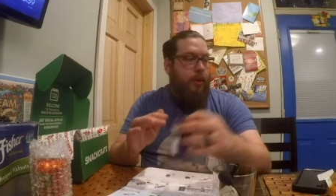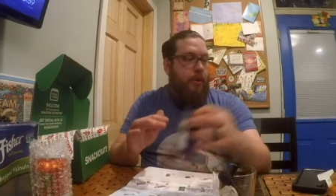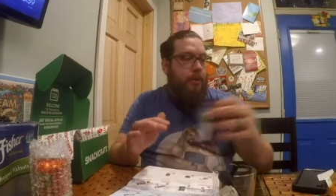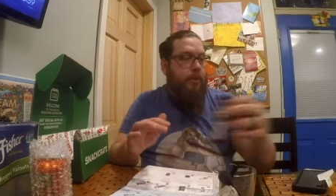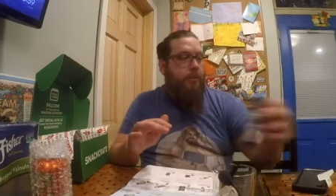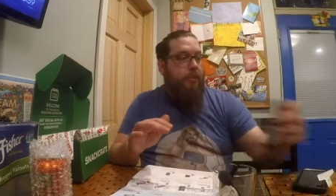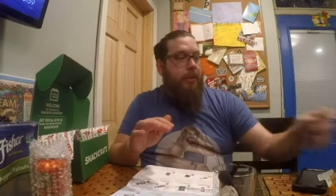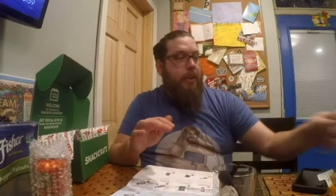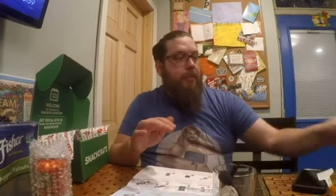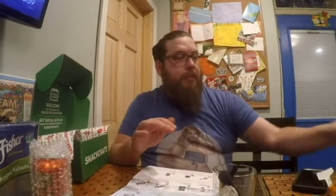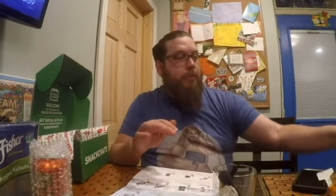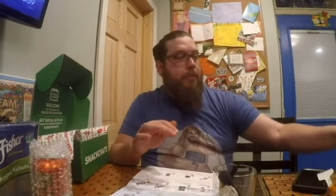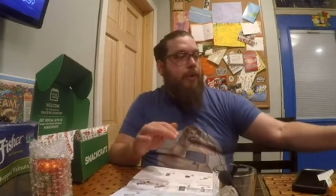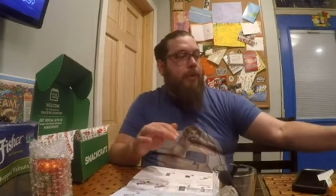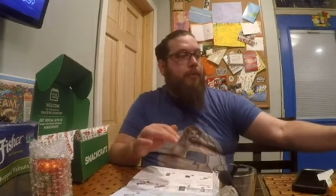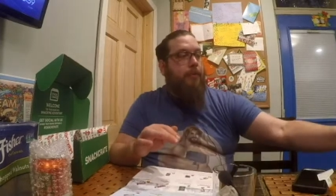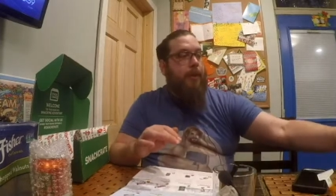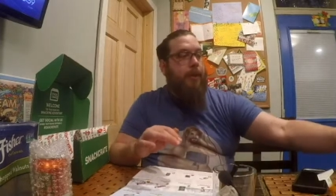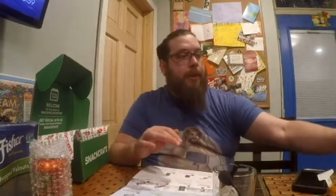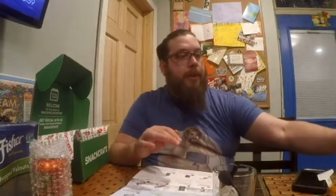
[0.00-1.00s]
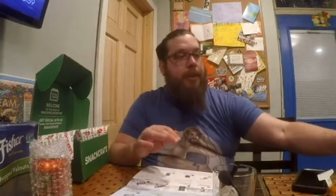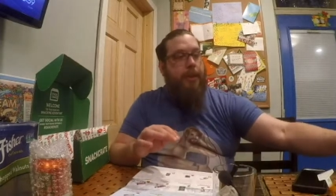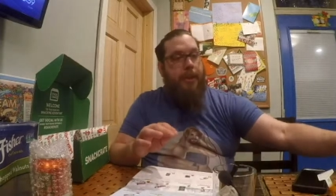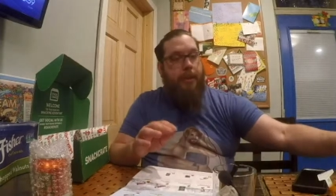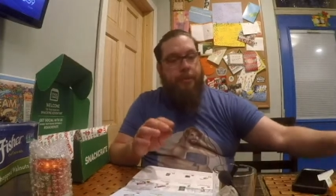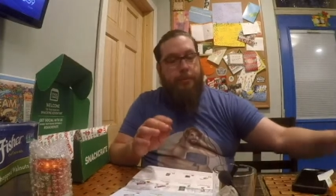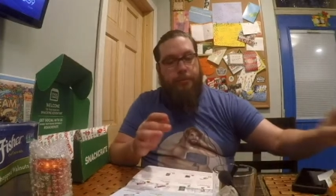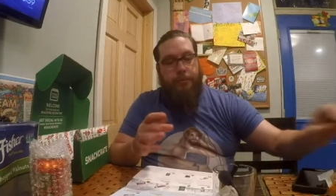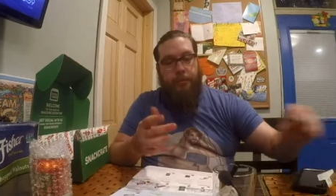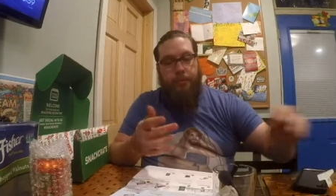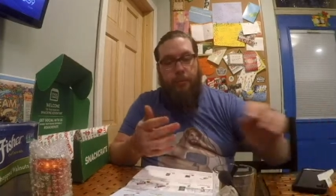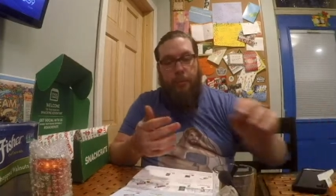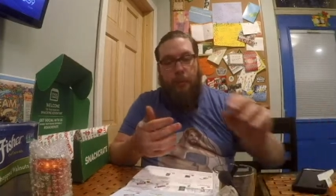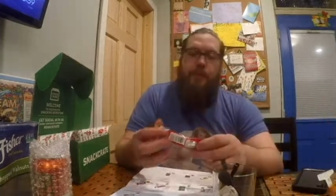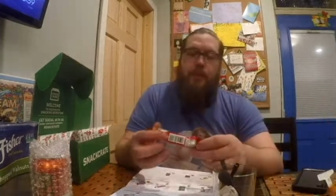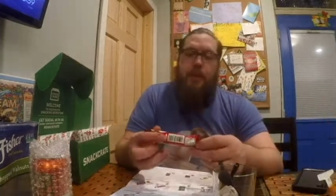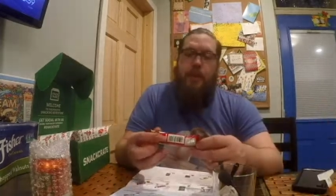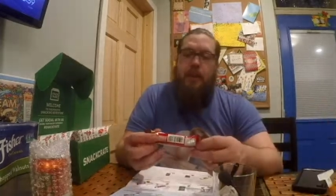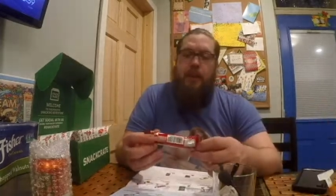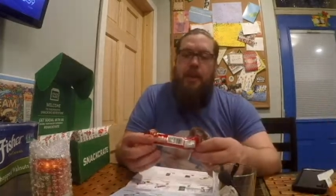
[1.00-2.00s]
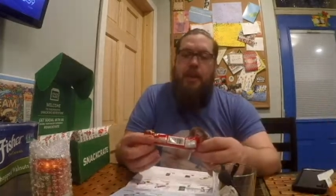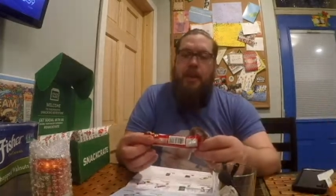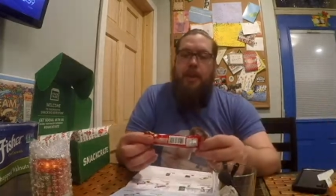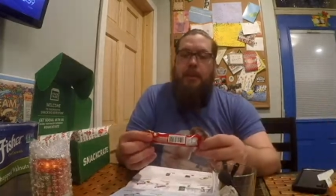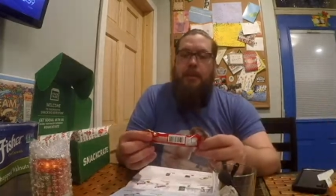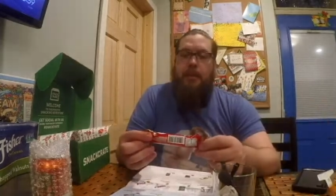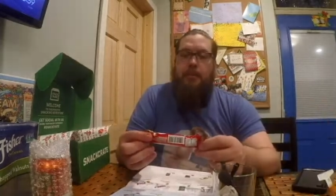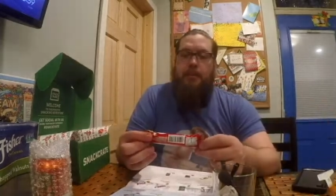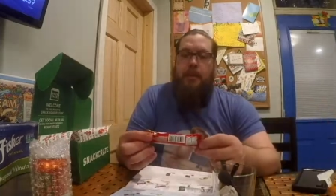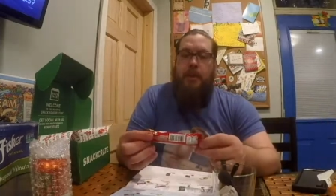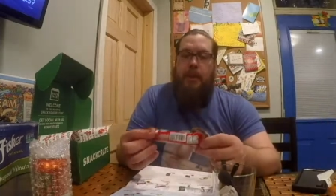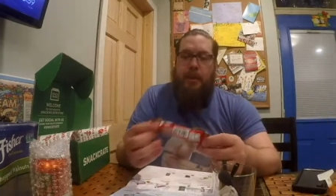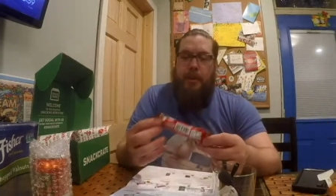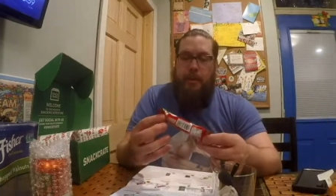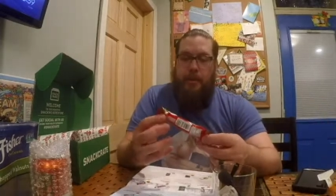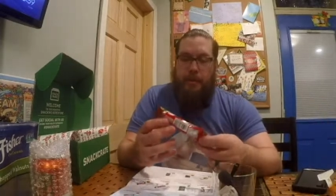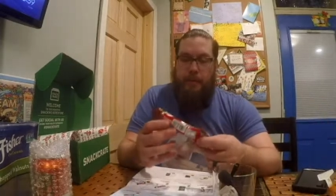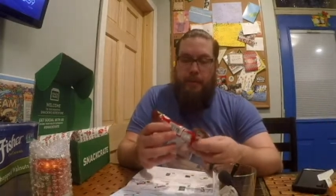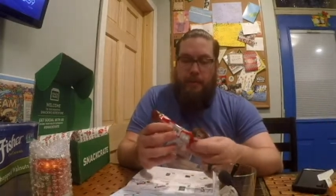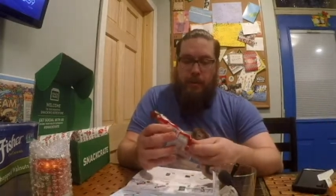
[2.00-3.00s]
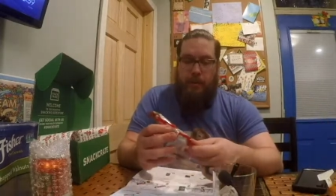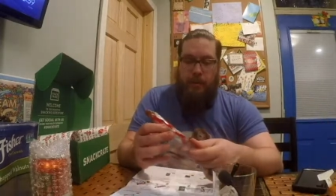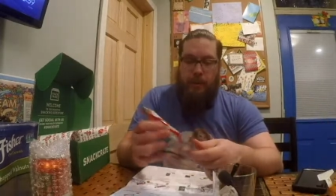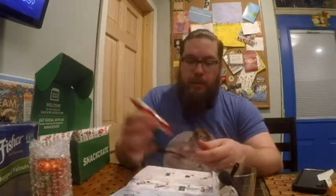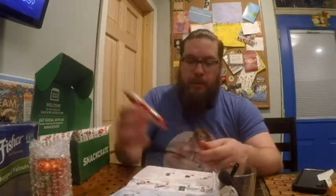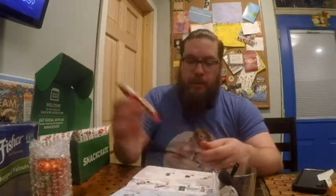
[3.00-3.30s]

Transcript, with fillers: the flavor profile in that. Next, we have